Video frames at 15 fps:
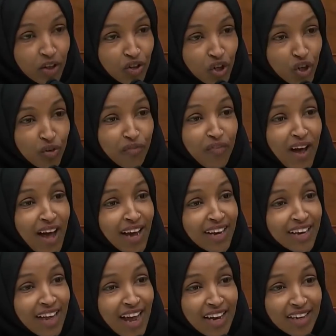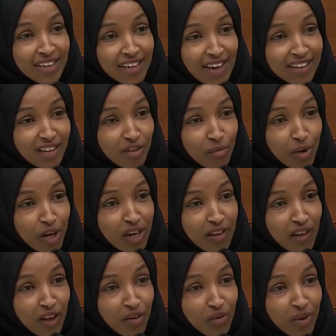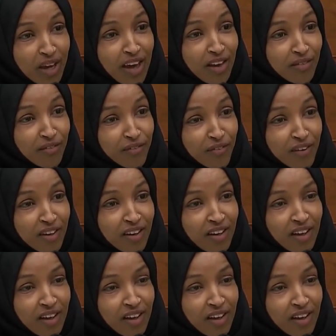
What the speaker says: should find any testimony that you give